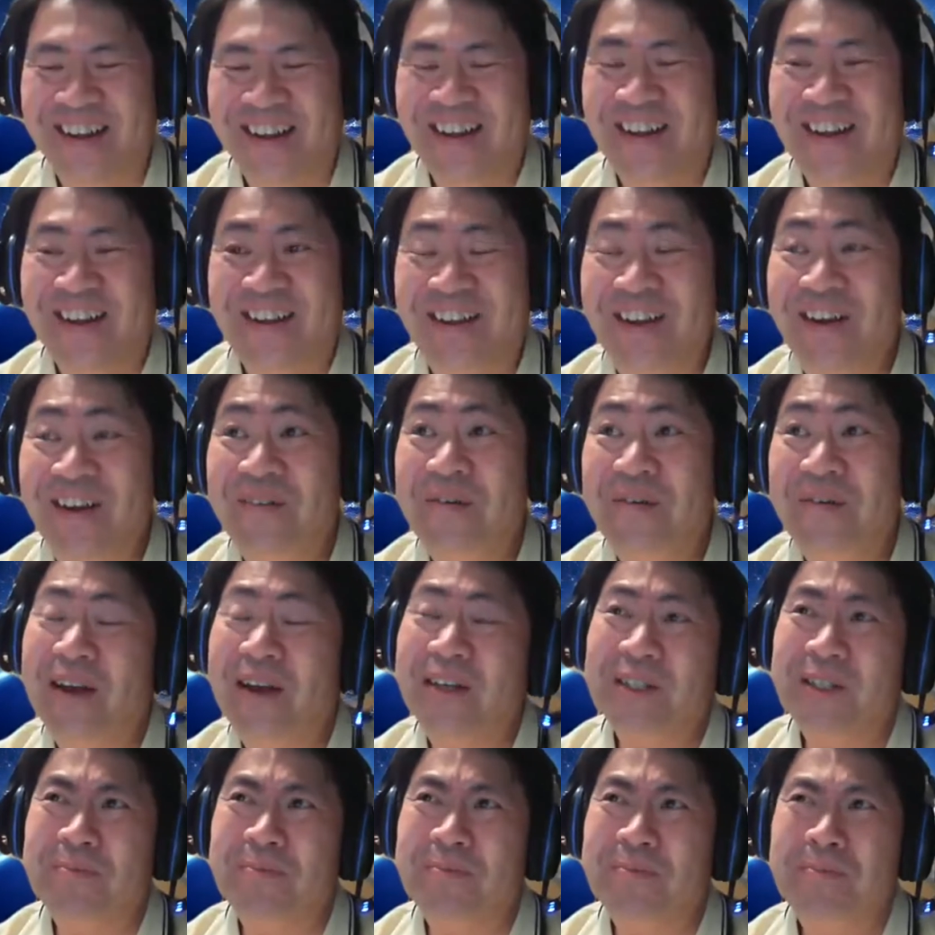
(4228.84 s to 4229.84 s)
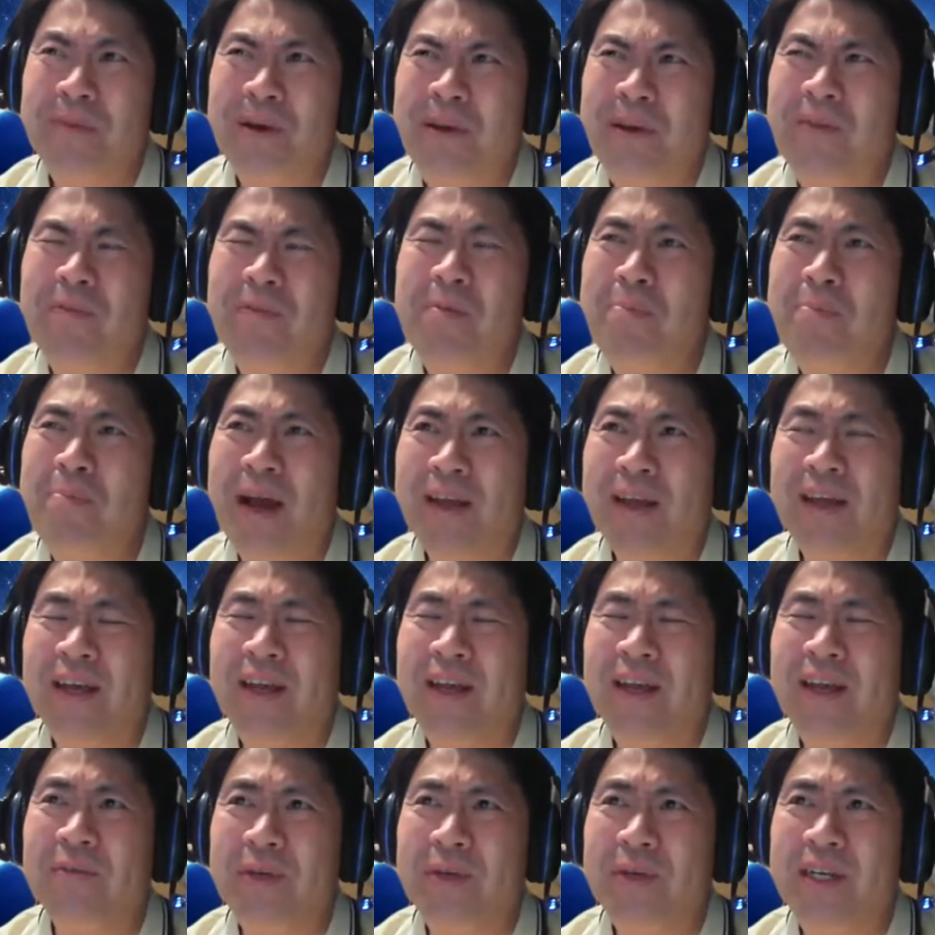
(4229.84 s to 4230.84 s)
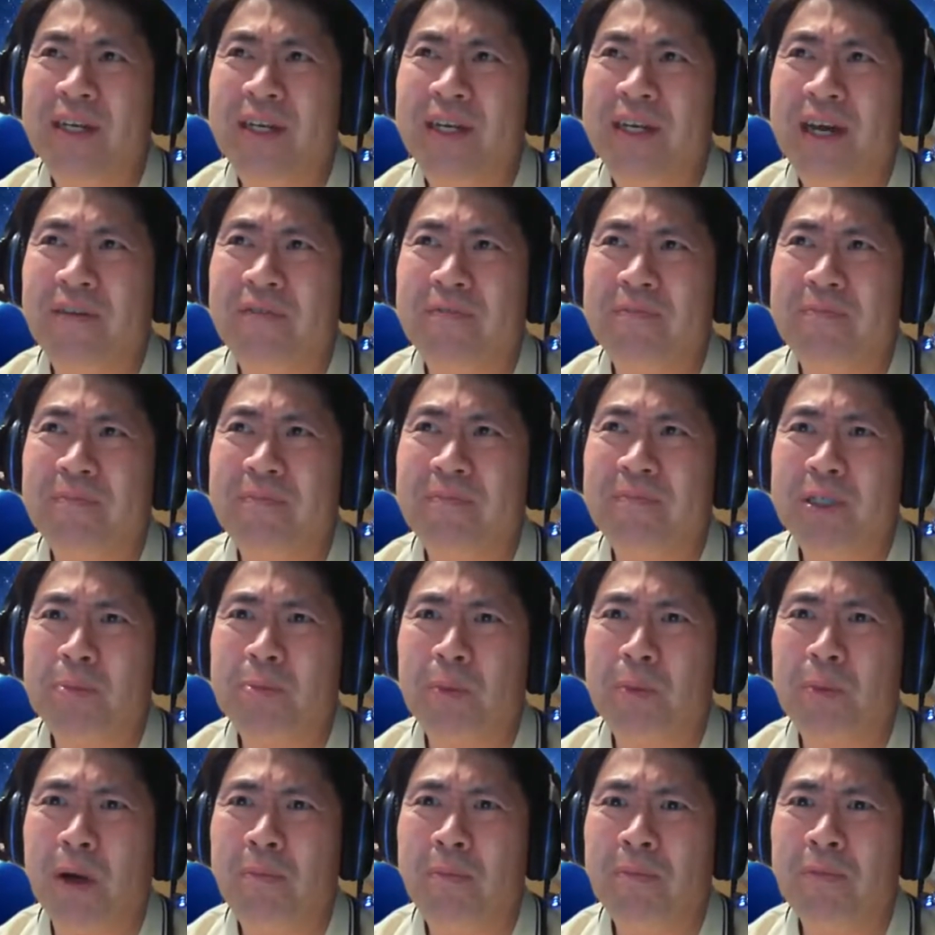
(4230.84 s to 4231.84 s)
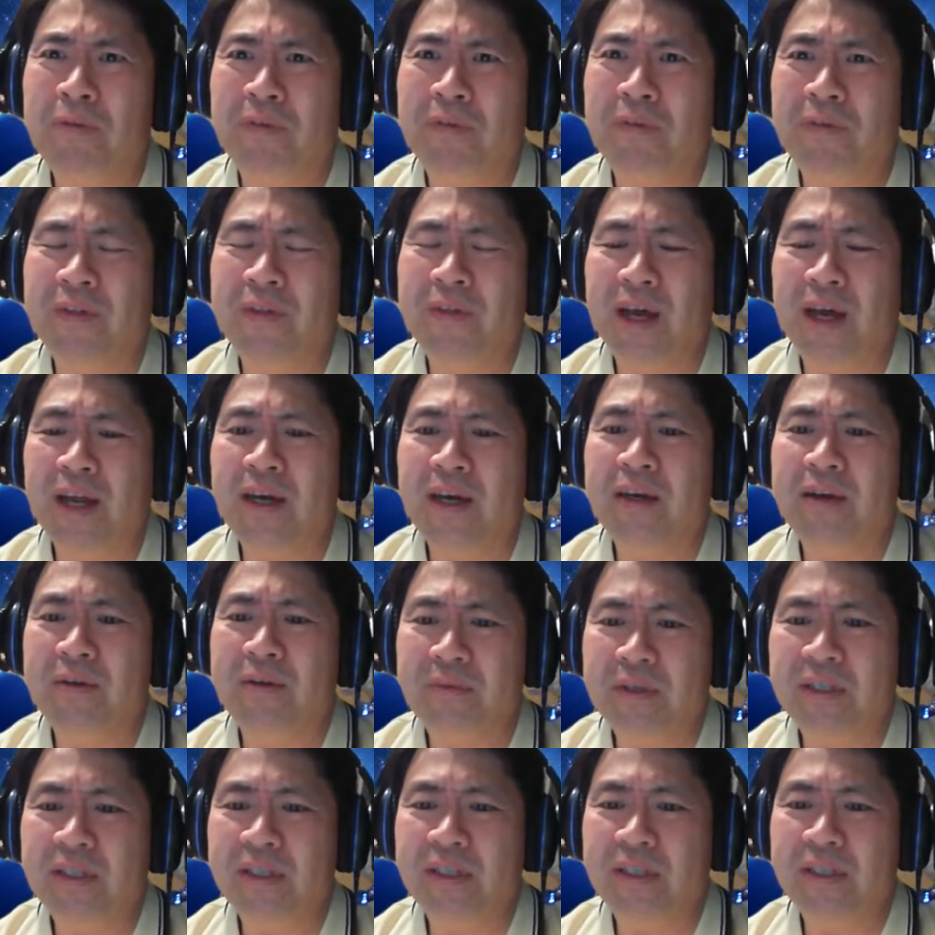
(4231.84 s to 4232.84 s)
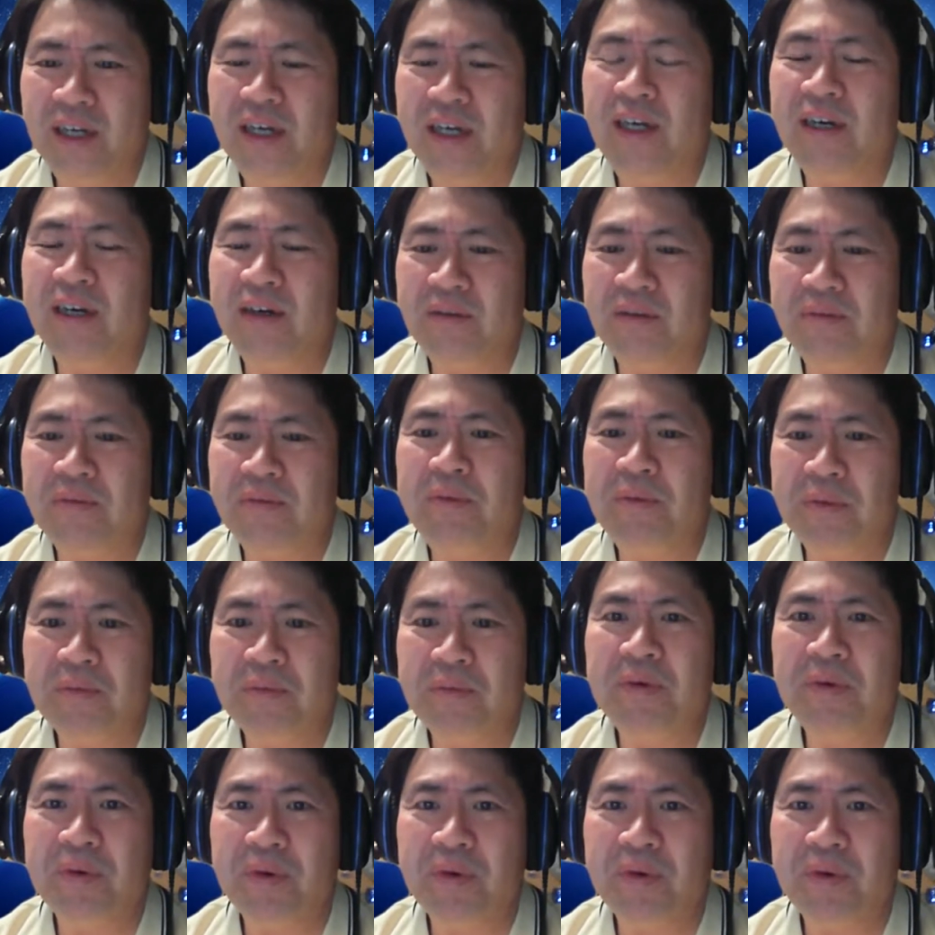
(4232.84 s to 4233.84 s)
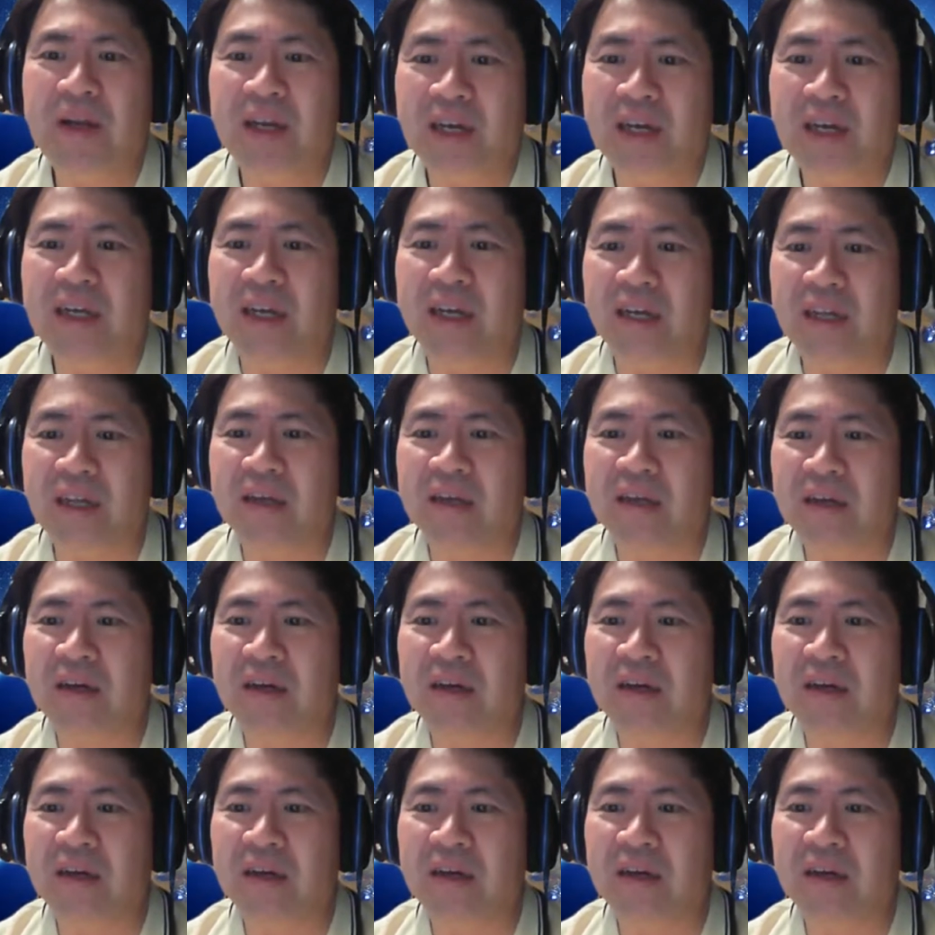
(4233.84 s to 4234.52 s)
No, actually, no, even back then, we didn't have much problems with that. It was, yeah, we were quite lucky, I think.